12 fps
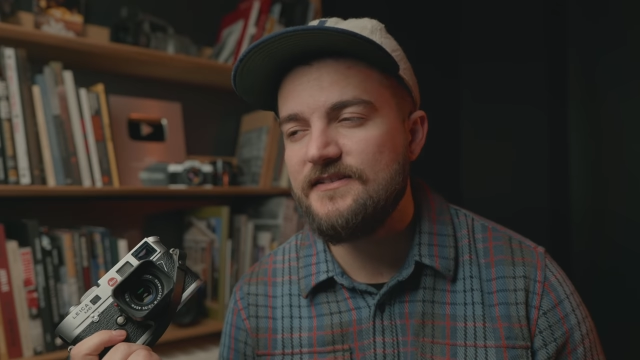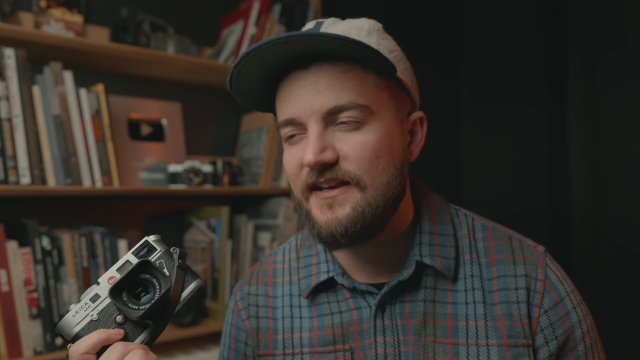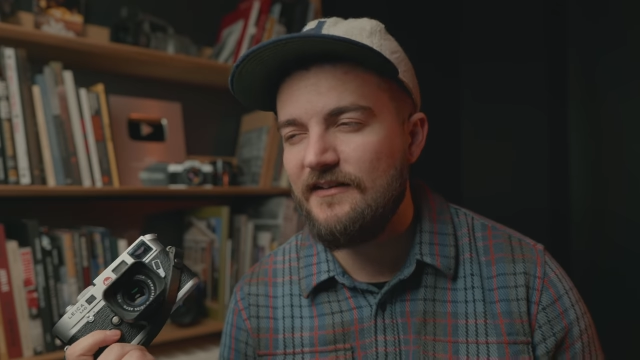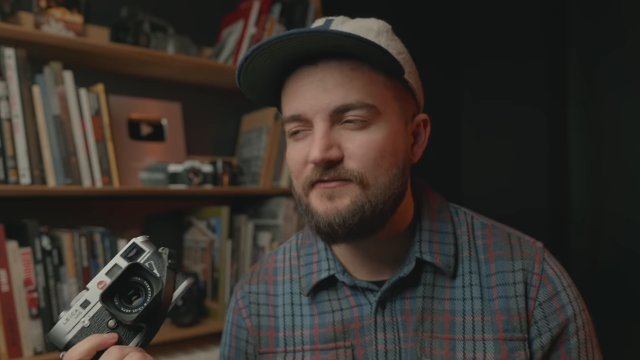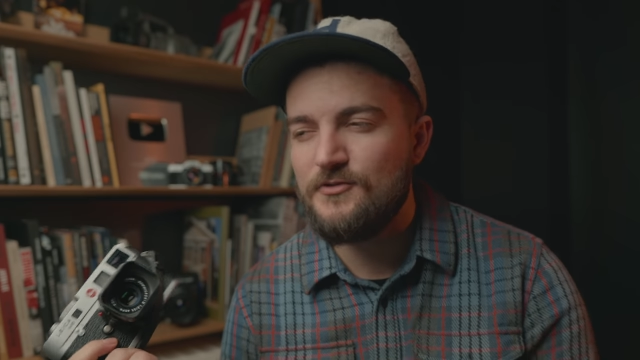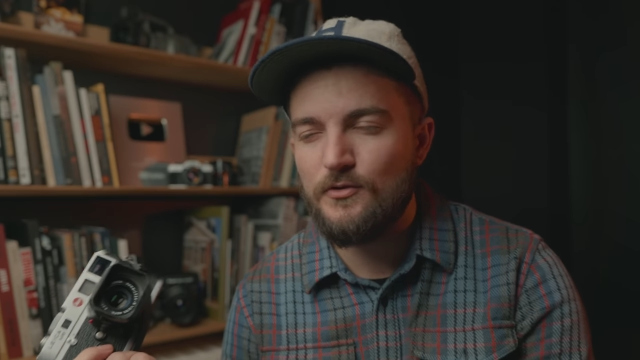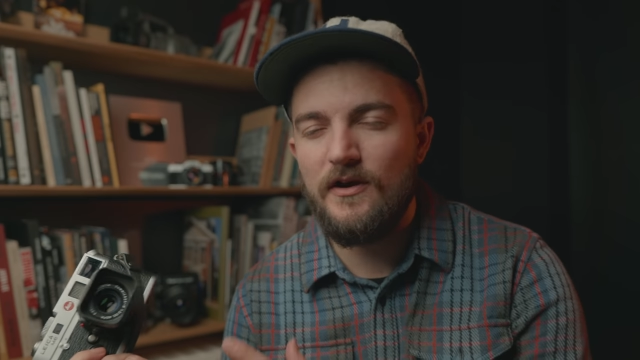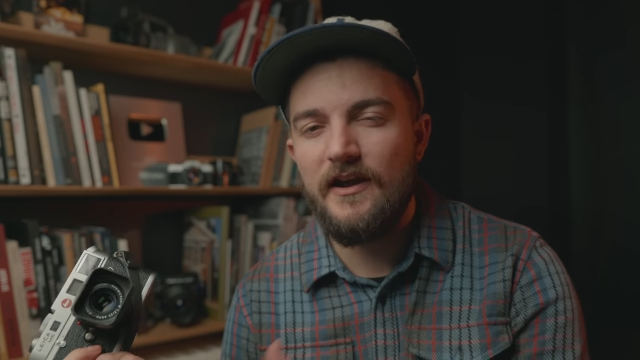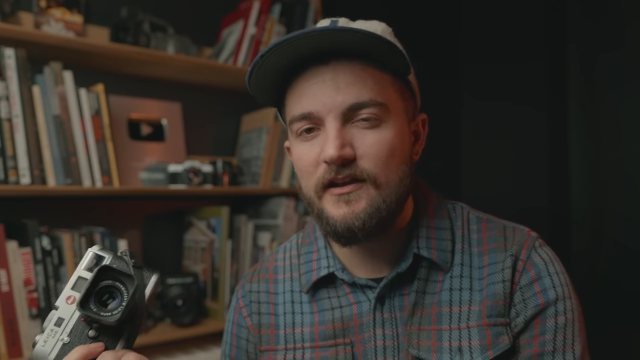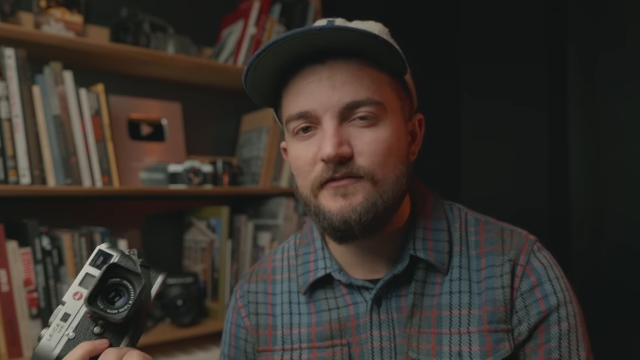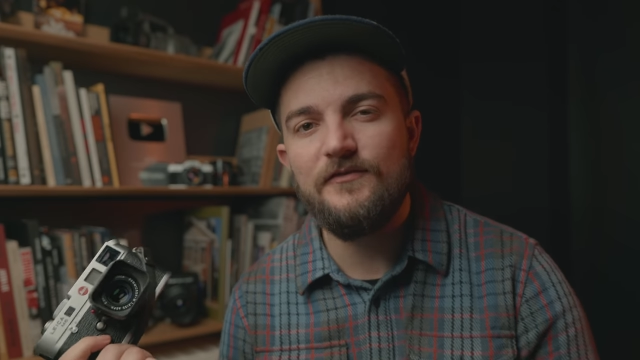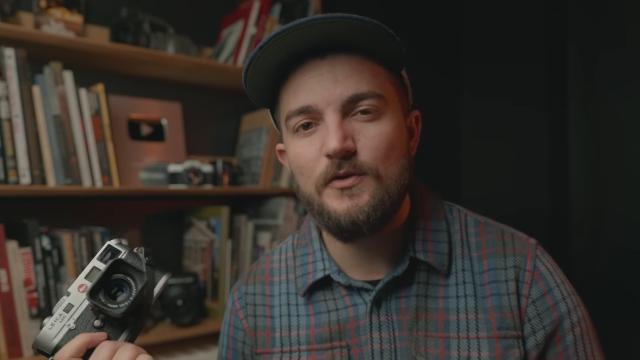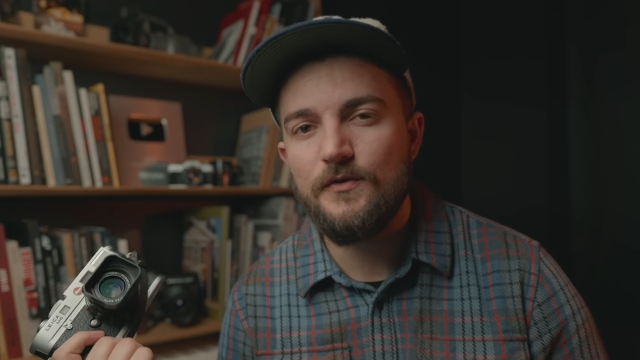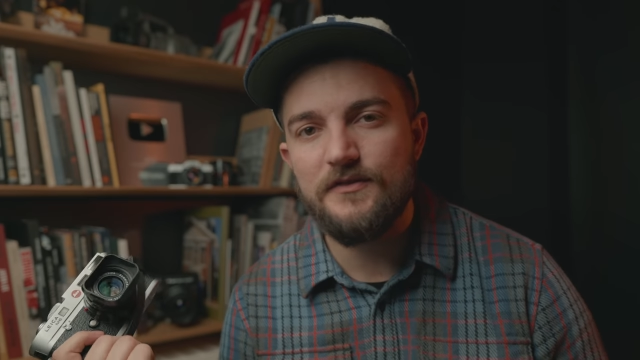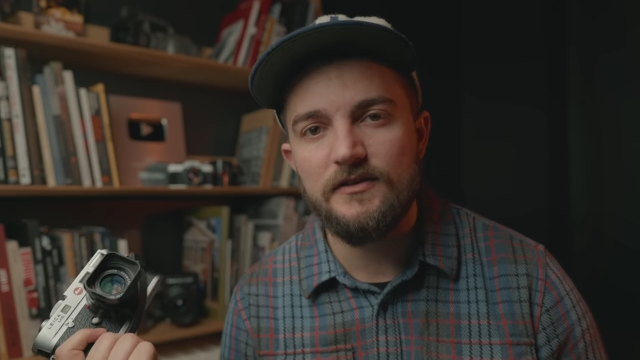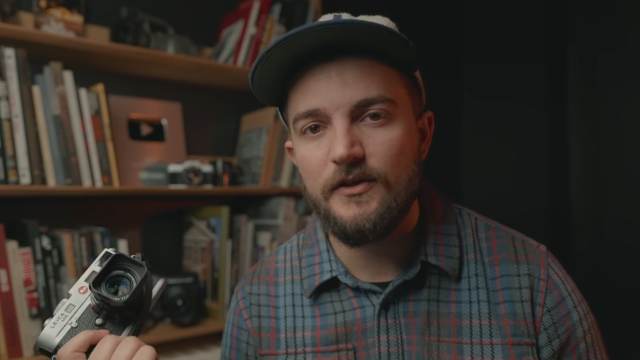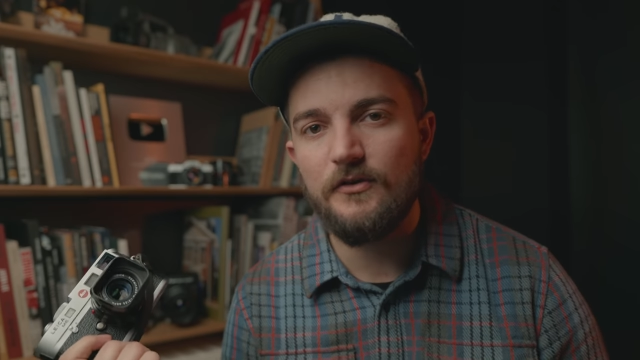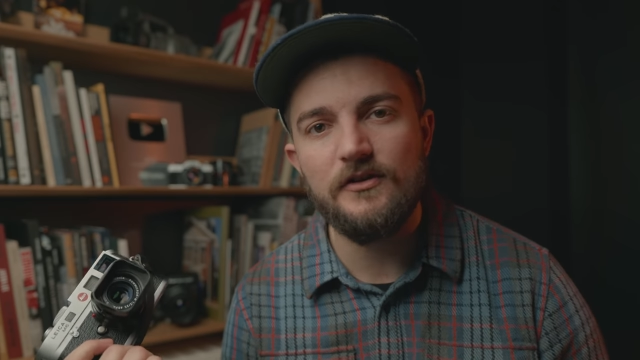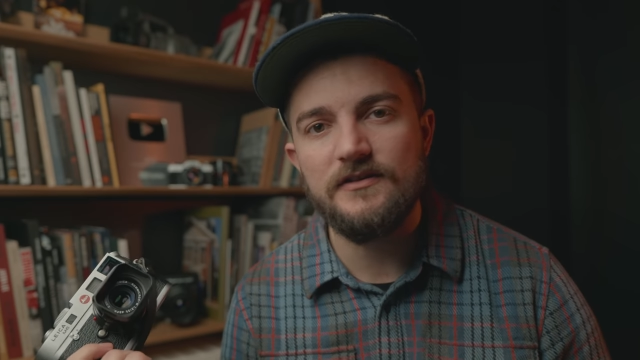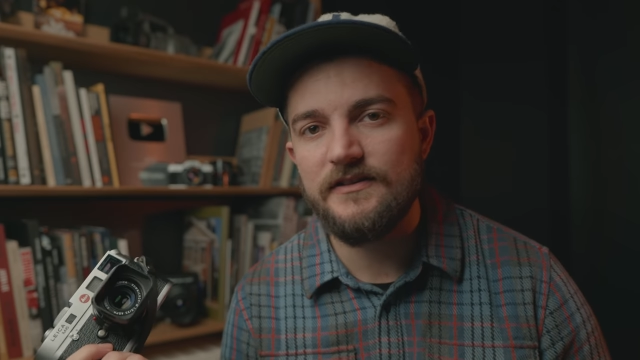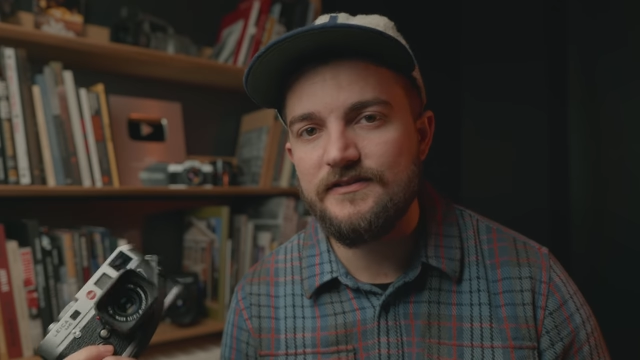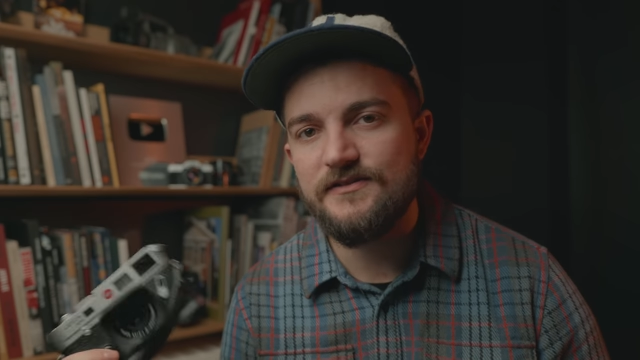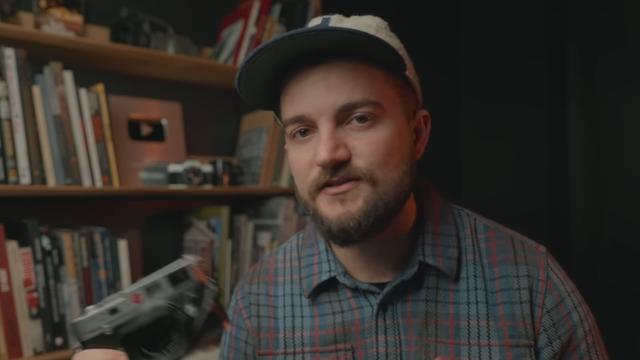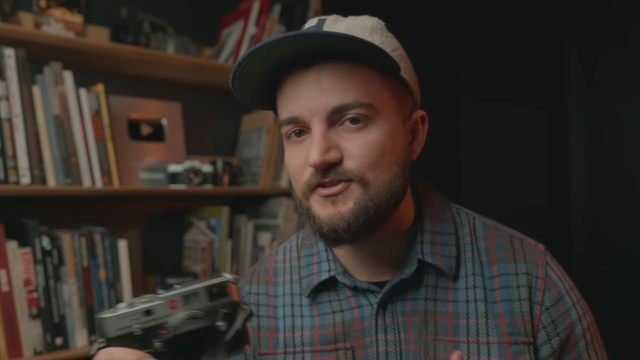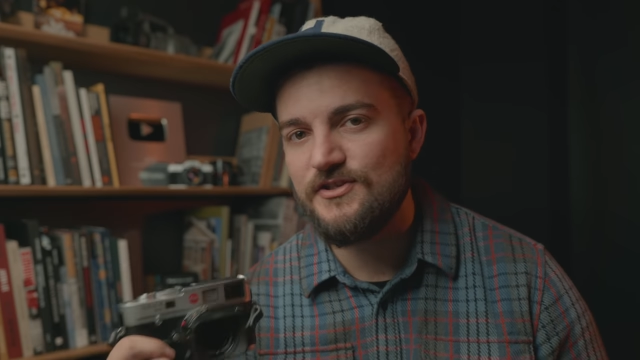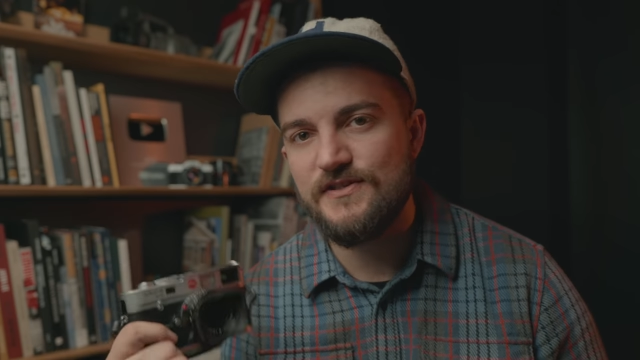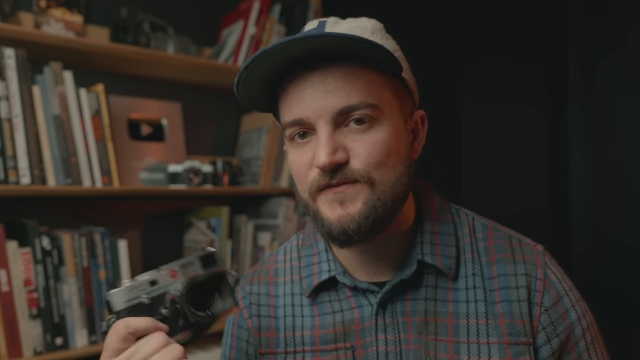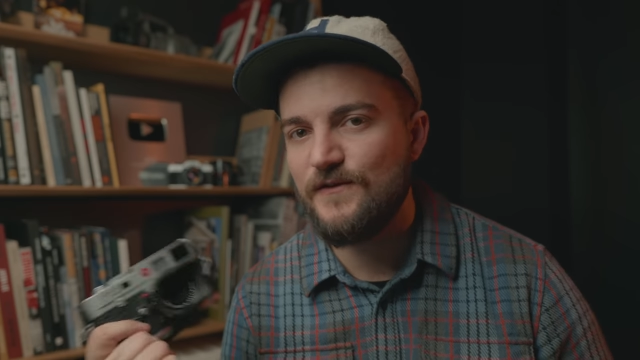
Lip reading: and I've tried a few of the longer lenses just